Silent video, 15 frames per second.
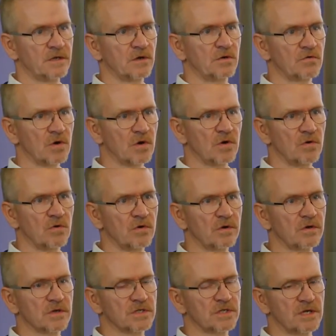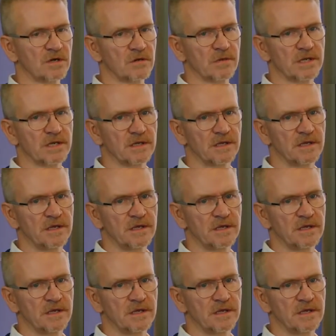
grow considerably.